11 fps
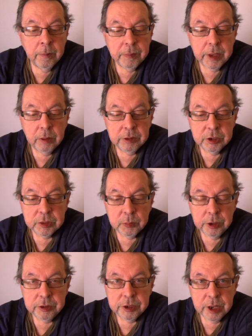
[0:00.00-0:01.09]
Now, at this
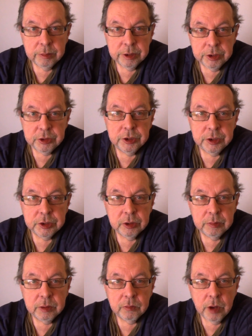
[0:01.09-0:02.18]
point, the abolitionists who
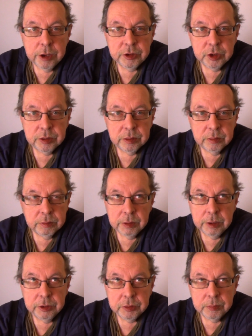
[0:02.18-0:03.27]
had been watching
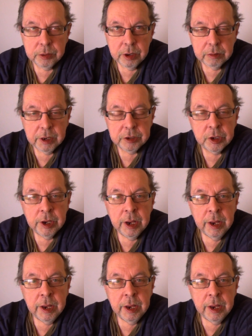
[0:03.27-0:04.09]
his progress